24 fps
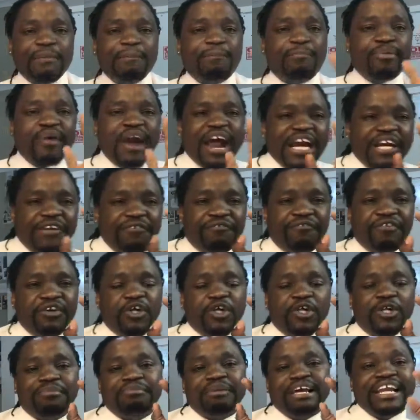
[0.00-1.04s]
a brand
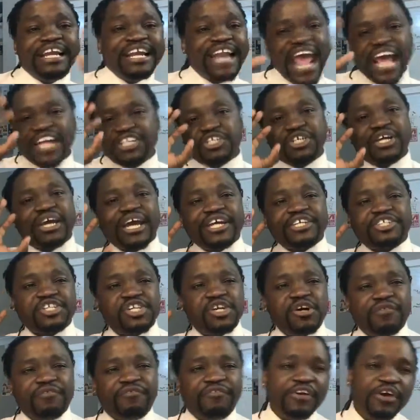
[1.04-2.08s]
film and an
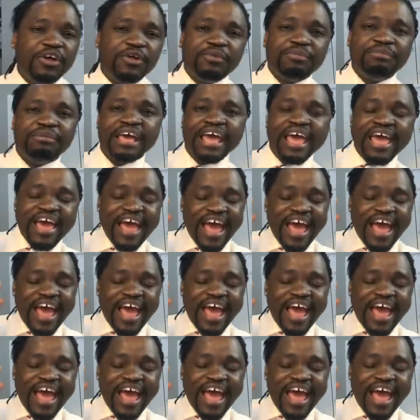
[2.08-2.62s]
educational film,